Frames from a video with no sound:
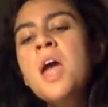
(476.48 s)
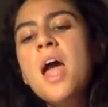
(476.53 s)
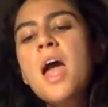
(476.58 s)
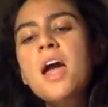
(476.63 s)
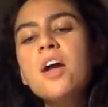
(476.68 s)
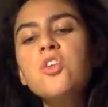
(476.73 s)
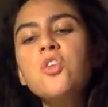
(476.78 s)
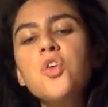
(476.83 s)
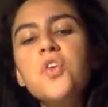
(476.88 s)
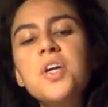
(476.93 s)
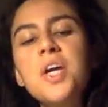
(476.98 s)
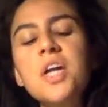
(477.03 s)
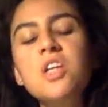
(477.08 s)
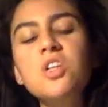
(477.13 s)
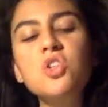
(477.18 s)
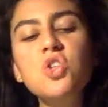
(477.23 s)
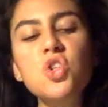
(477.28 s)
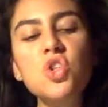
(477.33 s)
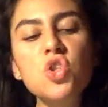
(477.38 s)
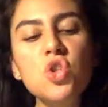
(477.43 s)
And you're
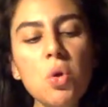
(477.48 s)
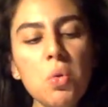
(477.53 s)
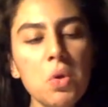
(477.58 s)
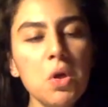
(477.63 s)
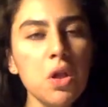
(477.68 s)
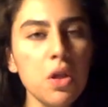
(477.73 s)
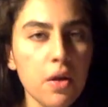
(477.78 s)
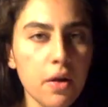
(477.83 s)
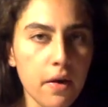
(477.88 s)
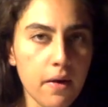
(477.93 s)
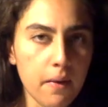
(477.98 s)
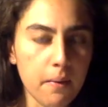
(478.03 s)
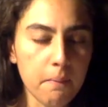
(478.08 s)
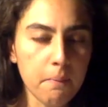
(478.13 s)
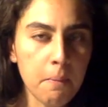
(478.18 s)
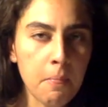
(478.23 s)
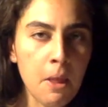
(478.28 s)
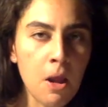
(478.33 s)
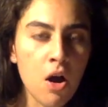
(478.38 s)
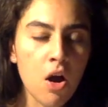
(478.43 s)
getting so clear
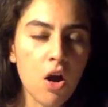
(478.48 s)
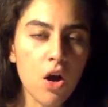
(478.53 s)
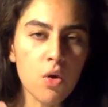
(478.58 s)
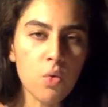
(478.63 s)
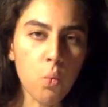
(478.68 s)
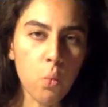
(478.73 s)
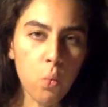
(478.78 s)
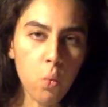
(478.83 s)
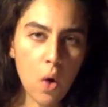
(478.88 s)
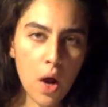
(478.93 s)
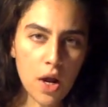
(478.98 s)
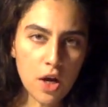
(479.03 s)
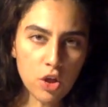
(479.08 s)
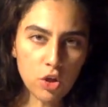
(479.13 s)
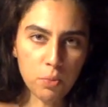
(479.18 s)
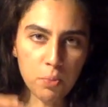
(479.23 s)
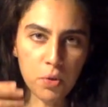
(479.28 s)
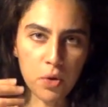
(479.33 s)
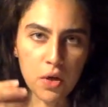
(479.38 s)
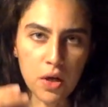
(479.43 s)
on what
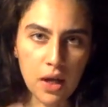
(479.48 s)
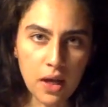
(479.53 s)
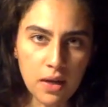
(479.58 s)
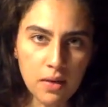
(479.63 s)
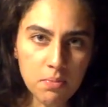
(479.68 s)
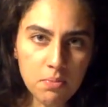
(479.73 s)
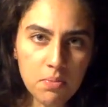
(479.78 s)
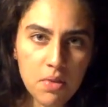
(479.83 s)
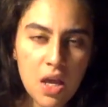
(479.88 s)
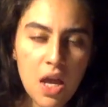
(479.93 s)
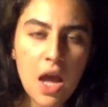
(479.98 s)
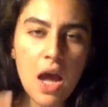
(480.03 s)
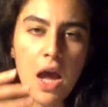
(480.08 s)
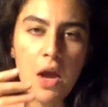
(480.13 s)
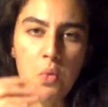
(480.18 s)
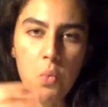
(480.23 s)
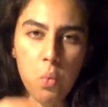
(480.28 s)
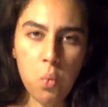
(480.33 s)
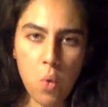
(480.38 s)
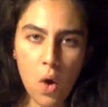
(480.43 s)
you put in and